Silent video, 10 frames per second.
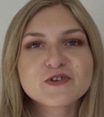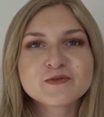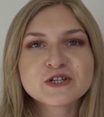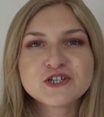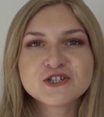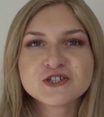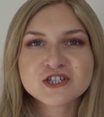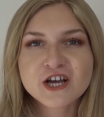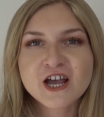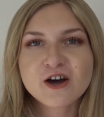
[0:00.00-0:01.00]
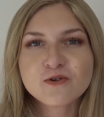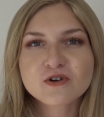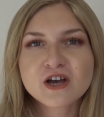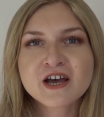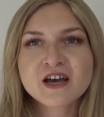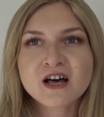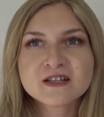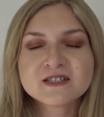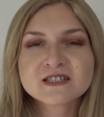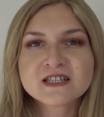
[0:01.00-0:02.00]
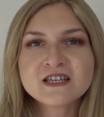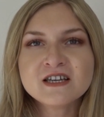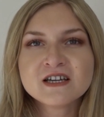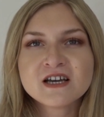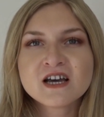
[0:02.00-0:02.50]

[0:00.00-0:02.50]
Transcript: which you should check out, Alice Lee.